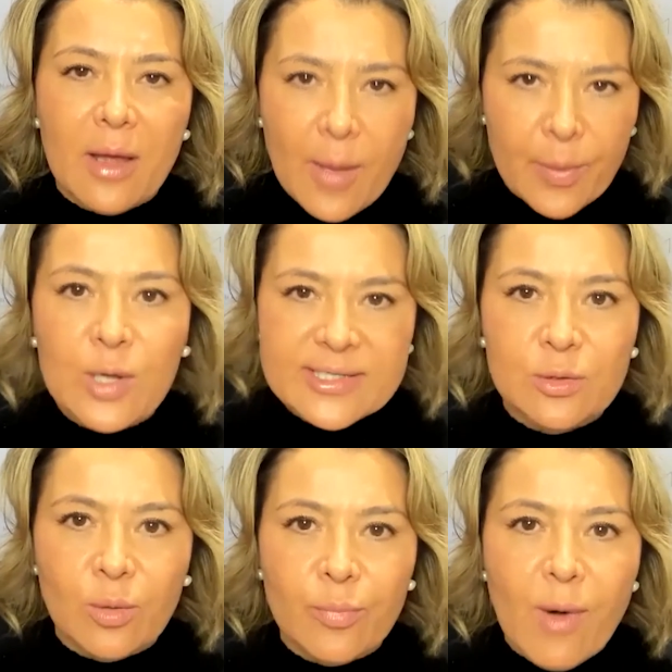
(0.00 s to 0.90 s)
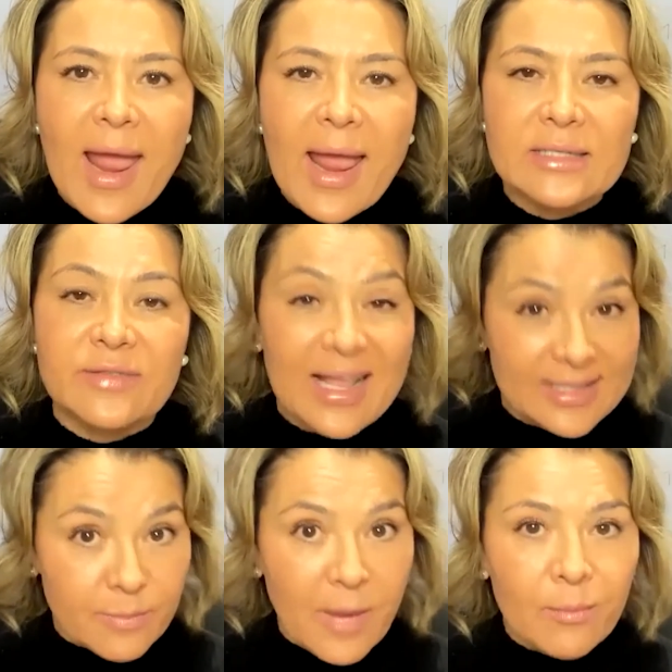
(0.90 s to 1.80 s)
a personal brand
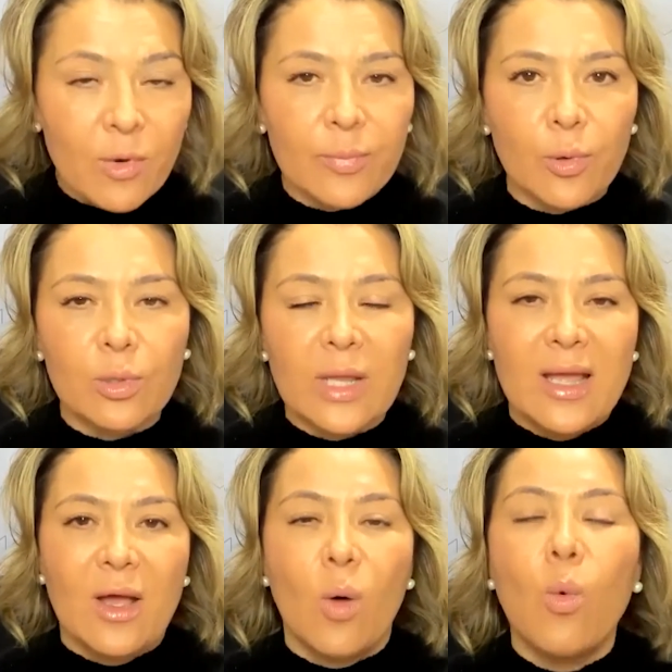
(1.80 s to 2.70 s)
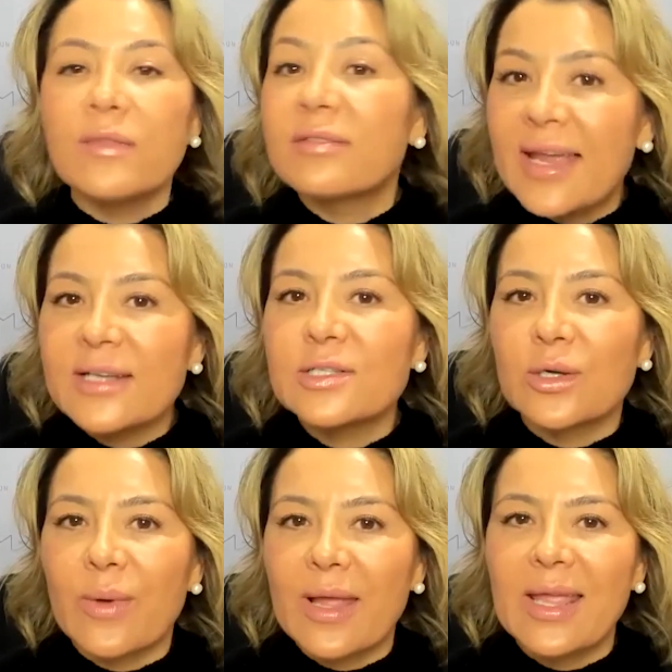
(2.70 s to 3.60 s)
that's memorable, what they're
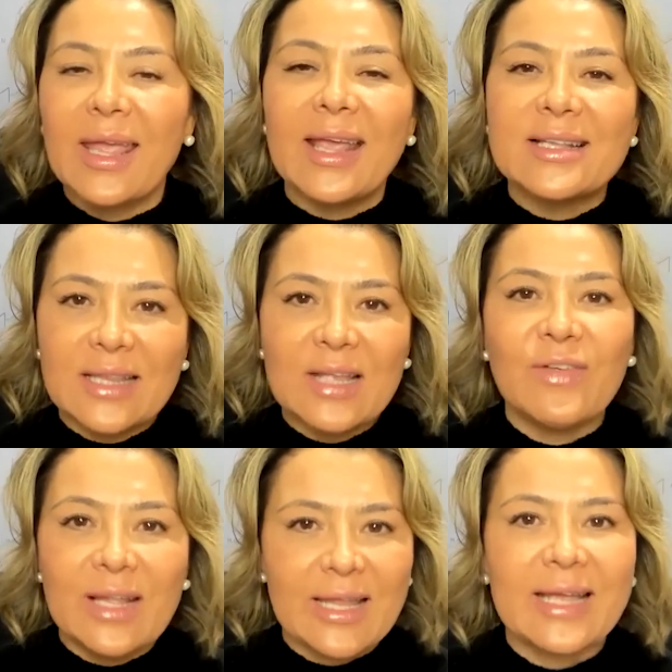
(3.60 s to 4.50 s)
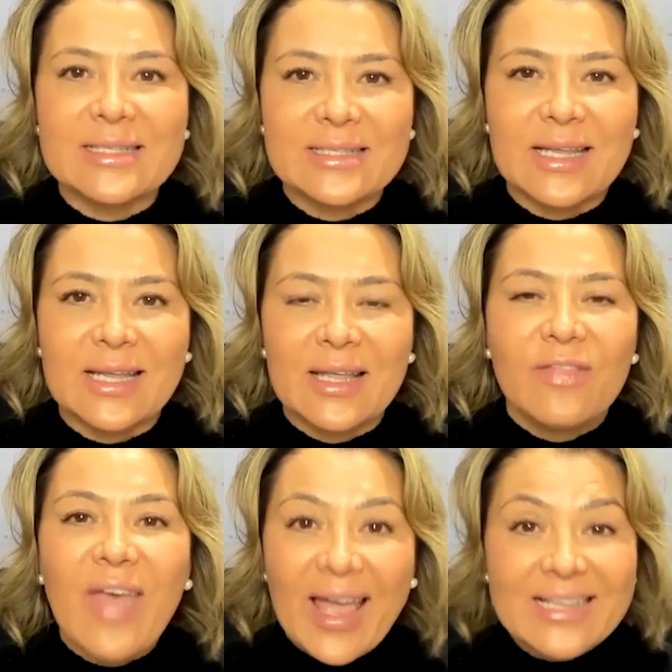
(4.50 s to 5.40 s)
doing is leaving a legacy.
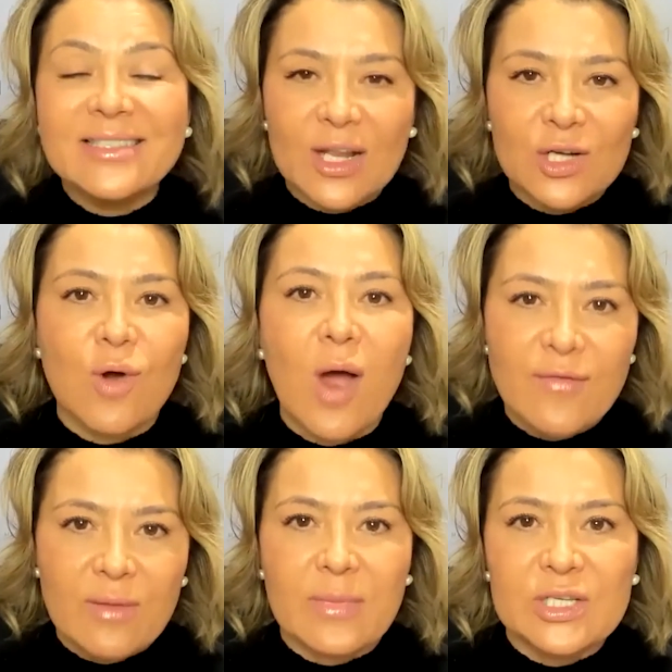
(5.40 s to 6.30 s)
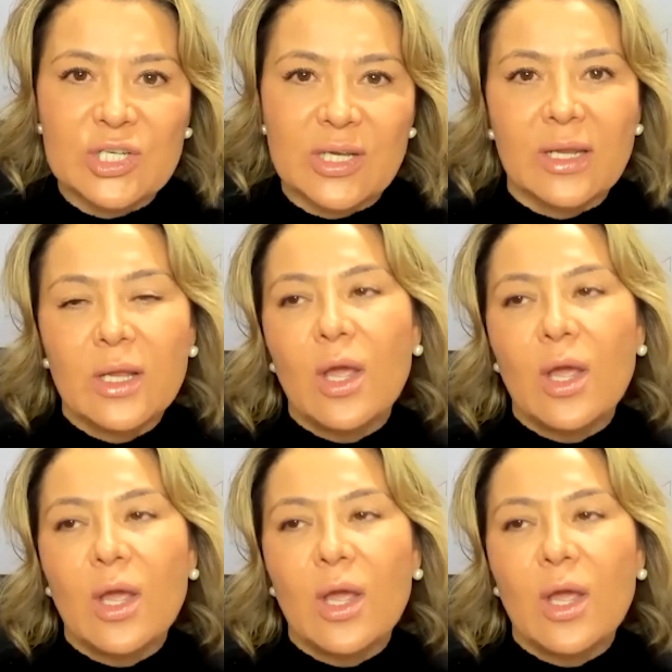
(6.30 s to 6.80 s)
That is their driving mission.